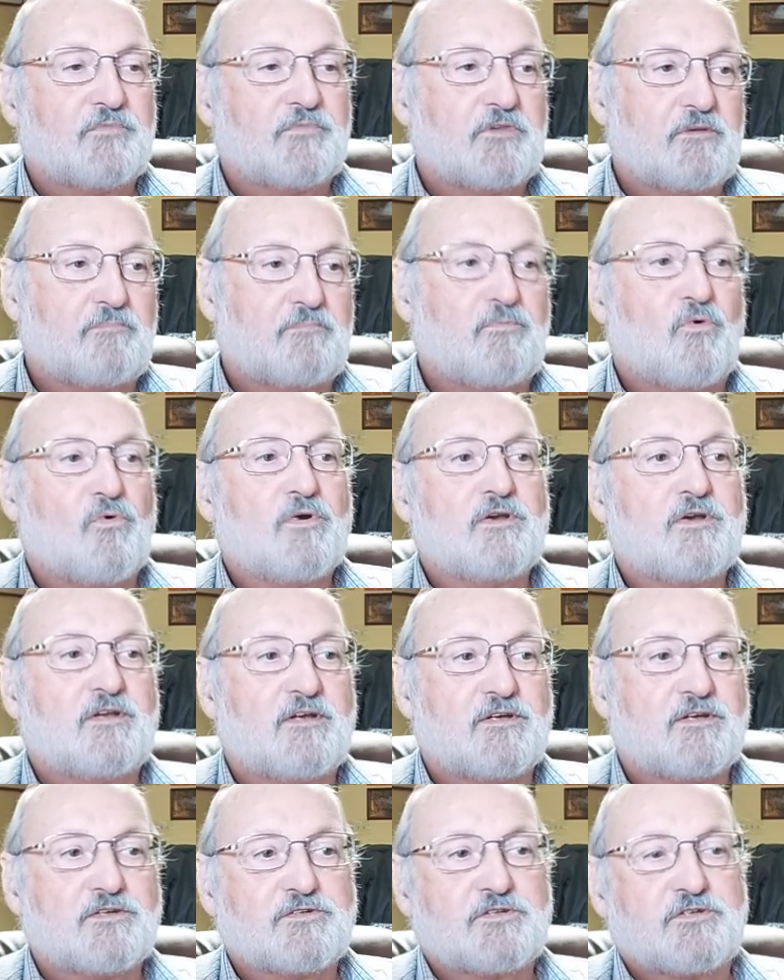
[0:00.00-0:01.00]
The point
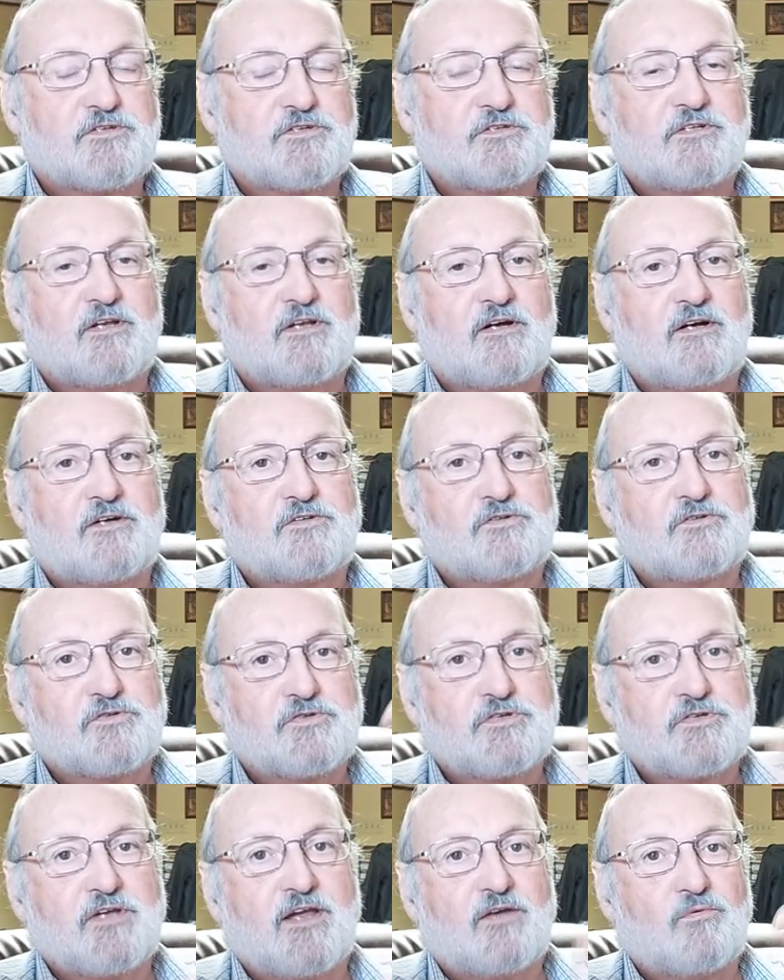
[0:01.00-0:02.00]
is to
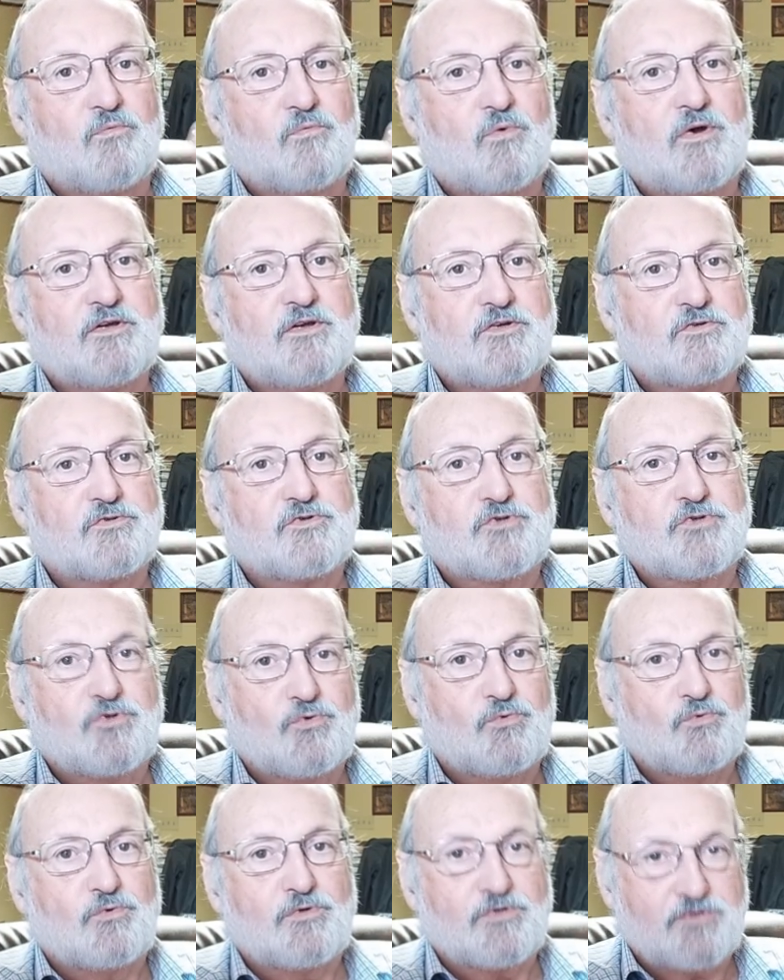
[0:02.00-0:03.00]
understand what your
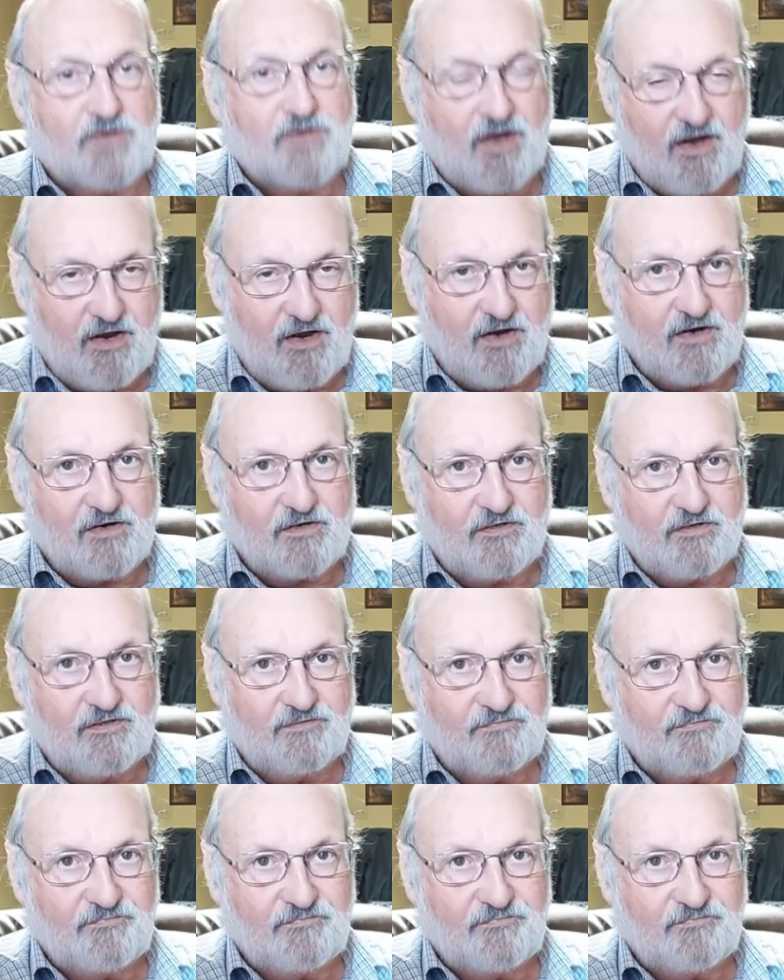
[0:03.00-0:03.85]
tools are